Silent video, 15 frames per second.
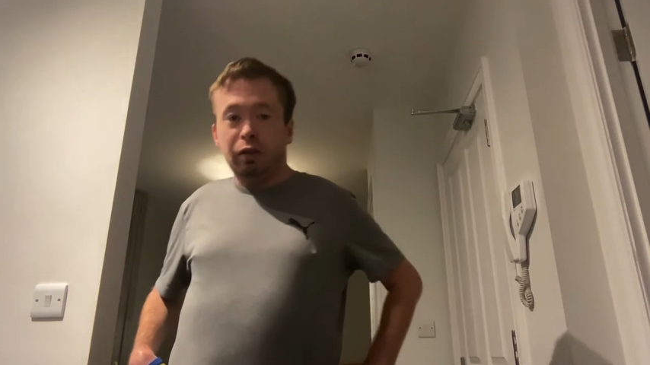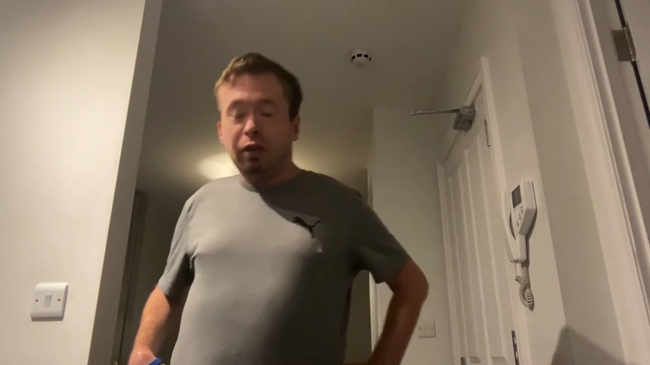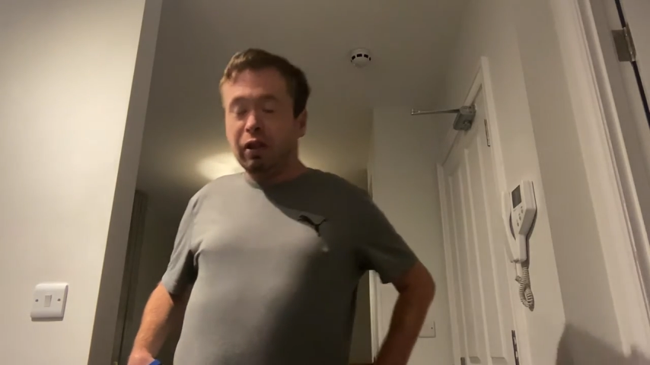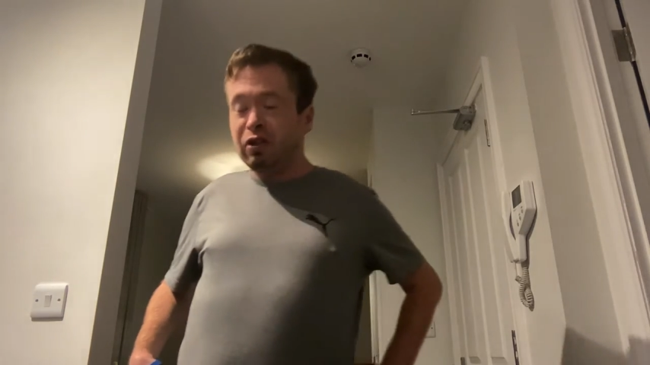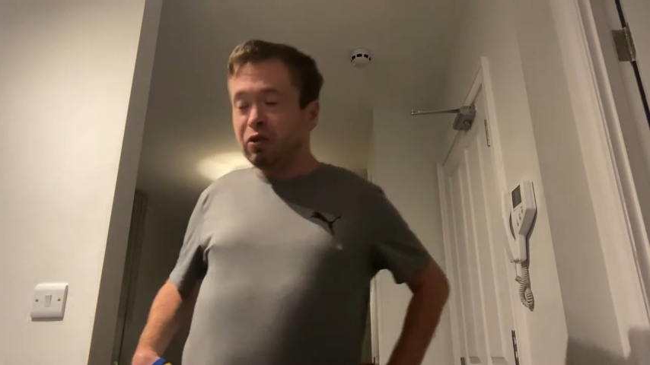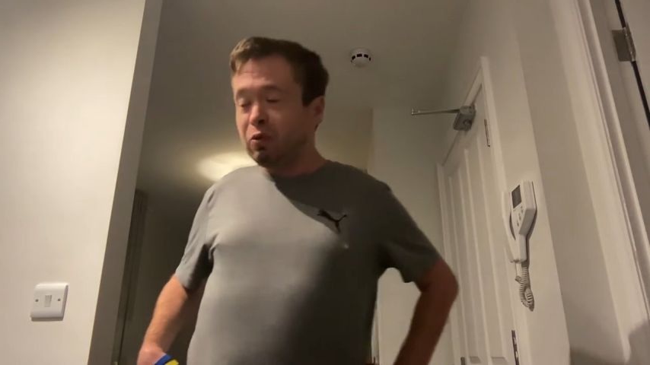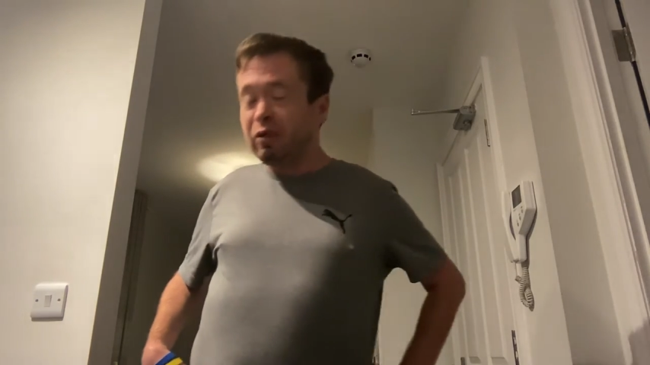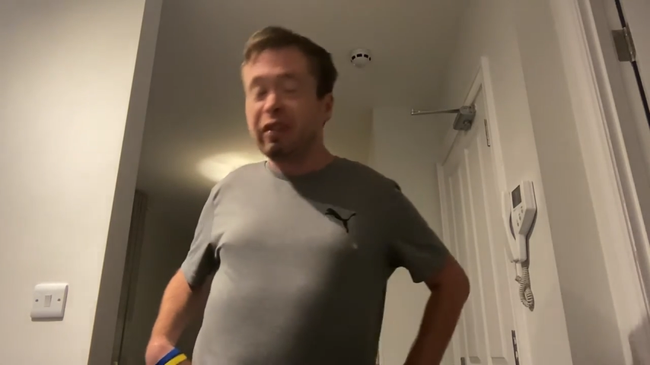
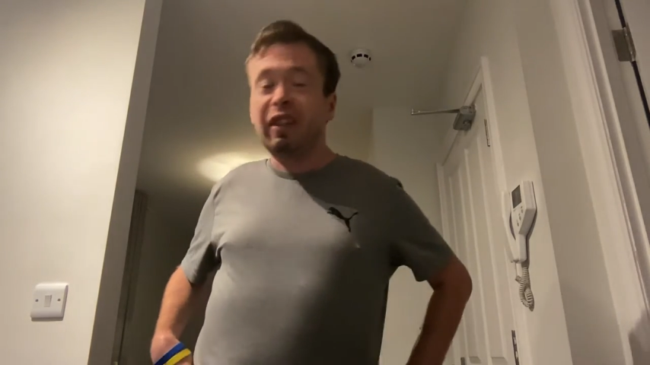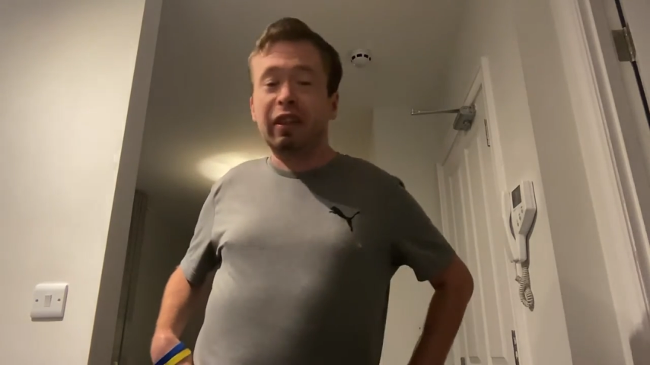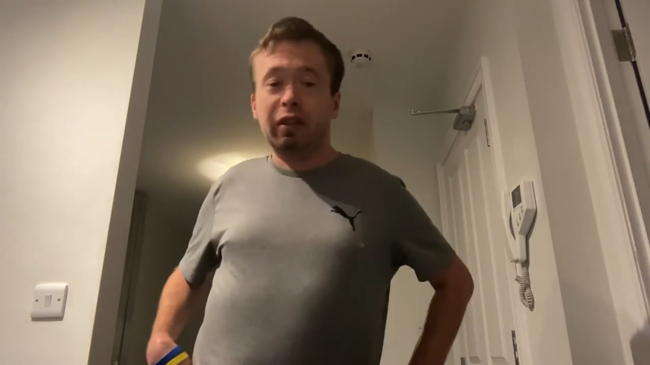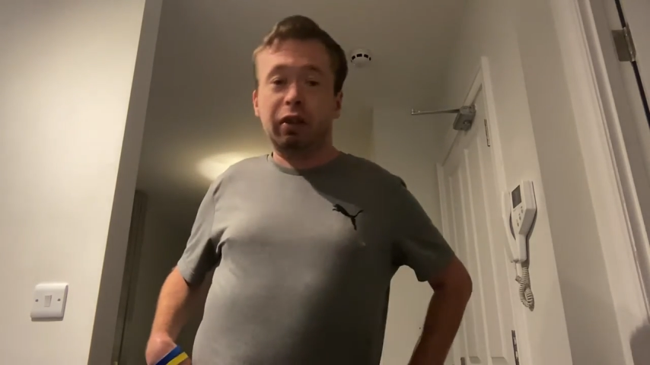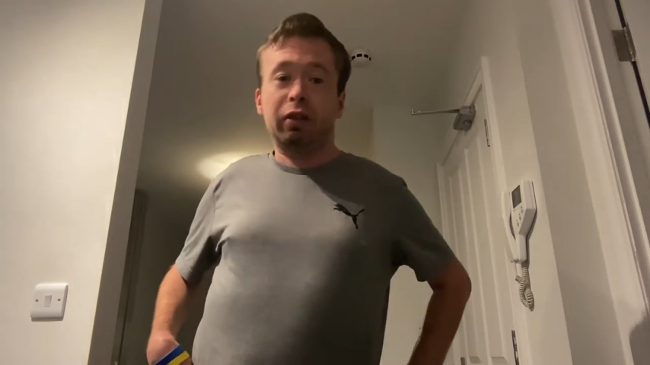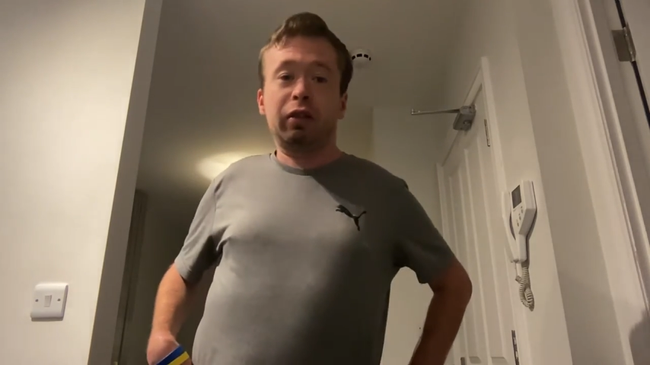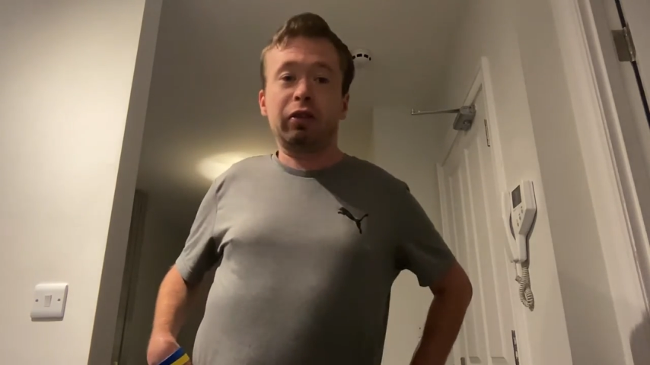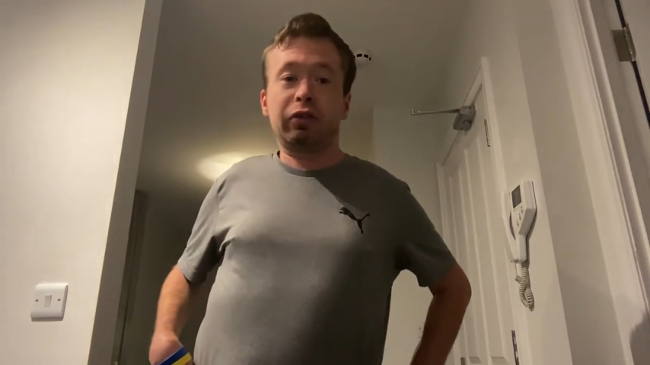It's
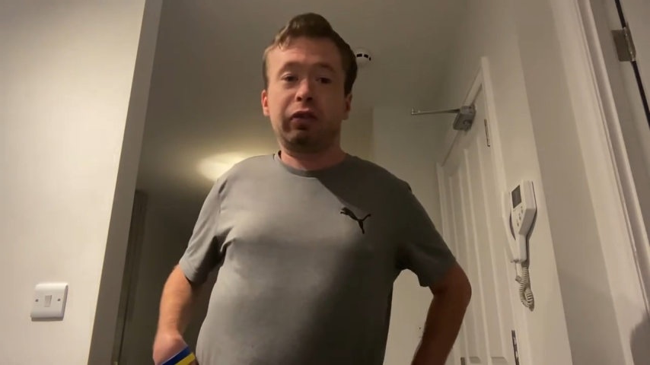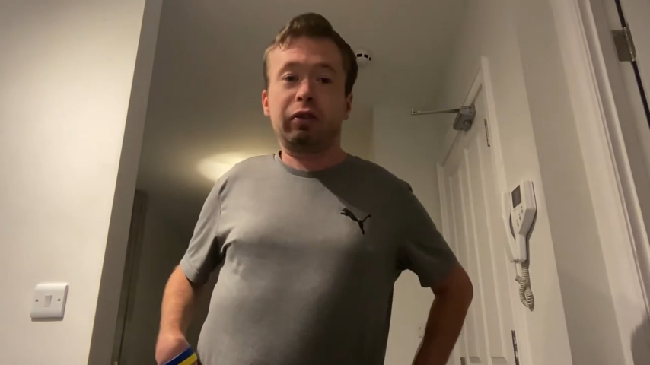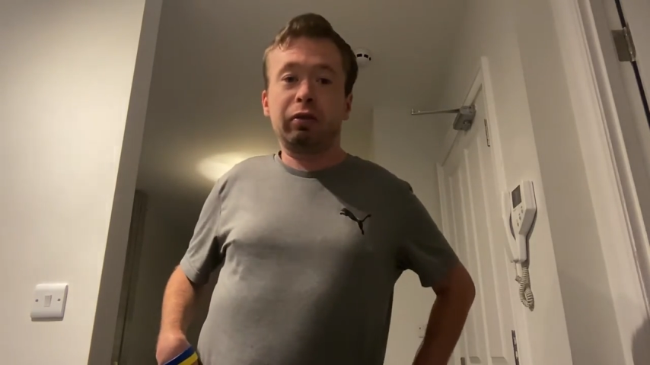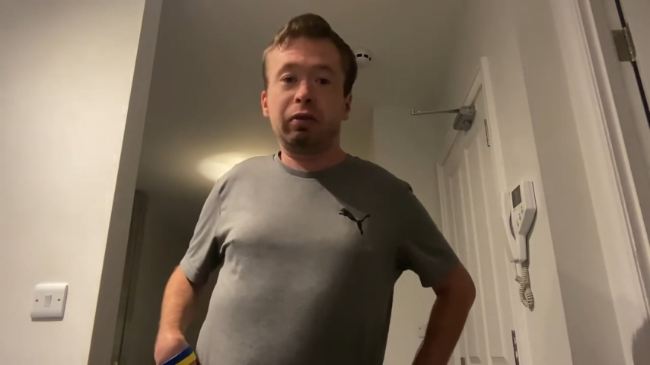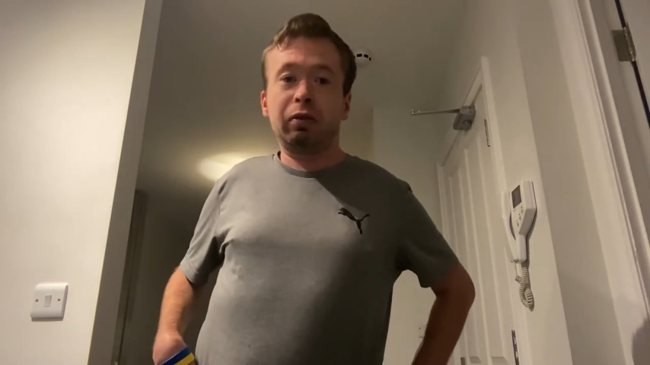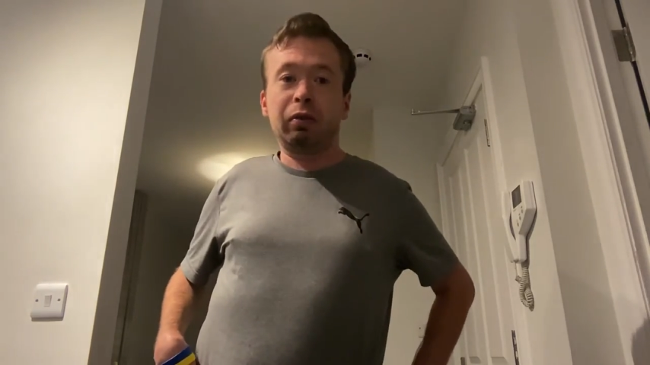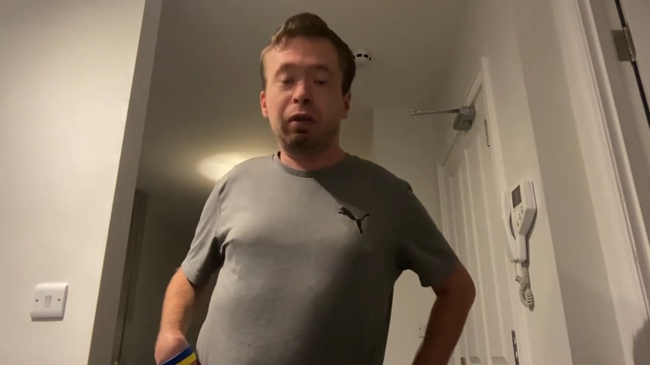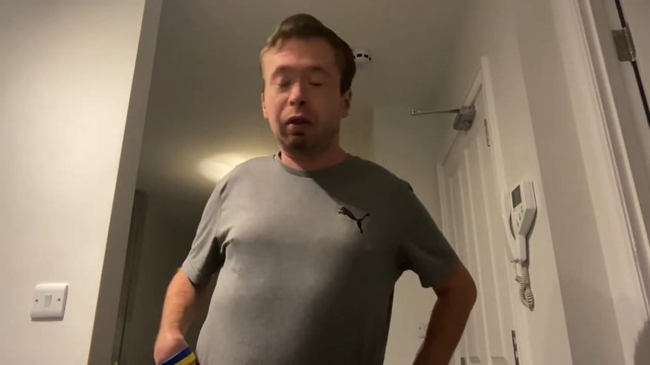ridiculous.
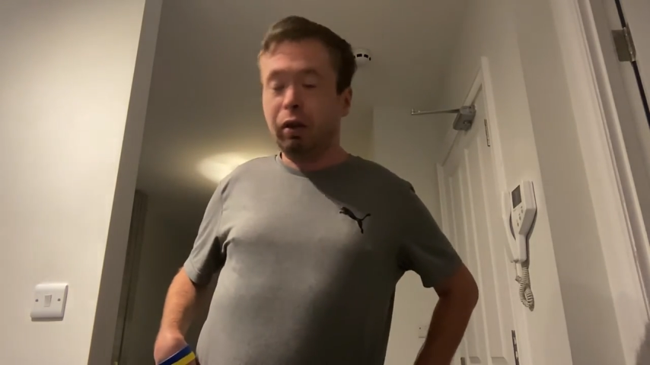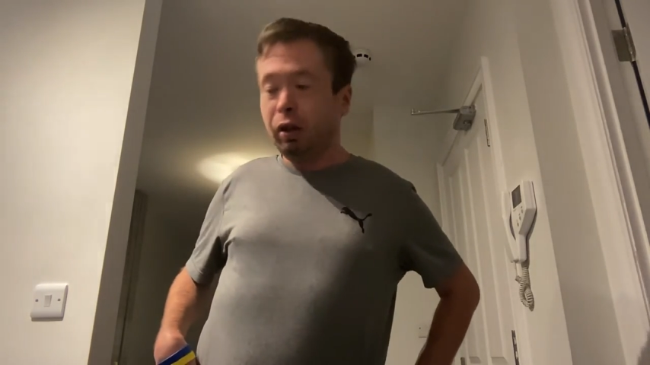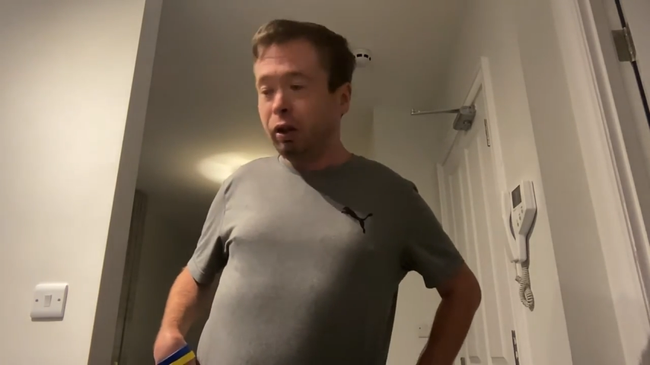I